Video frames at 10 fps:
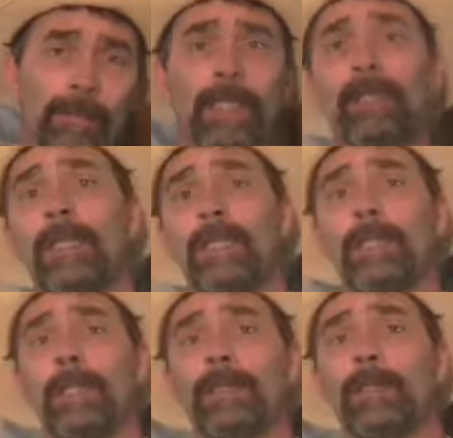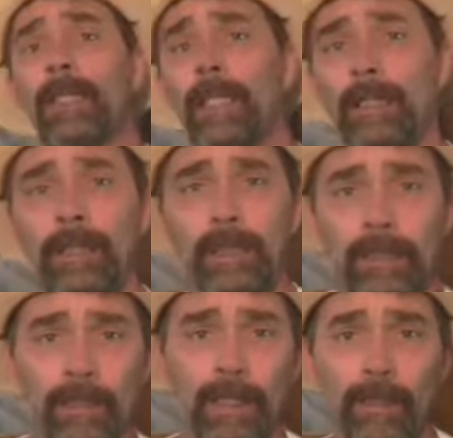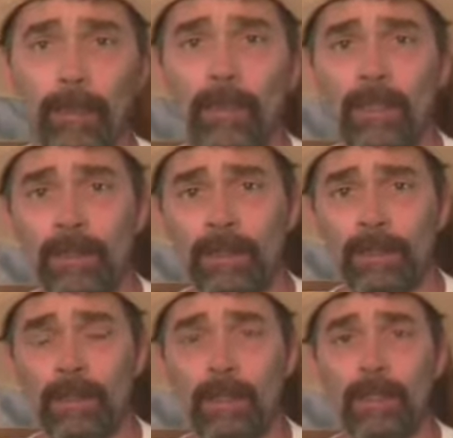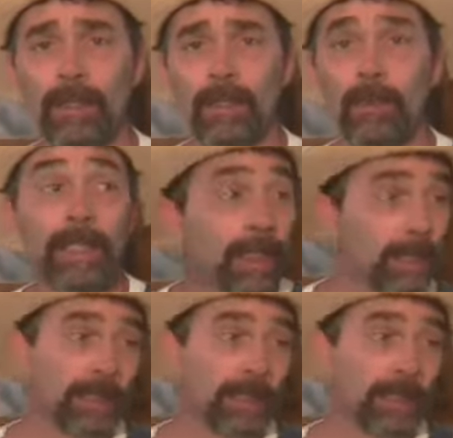Even in the internet, in the internet world, we can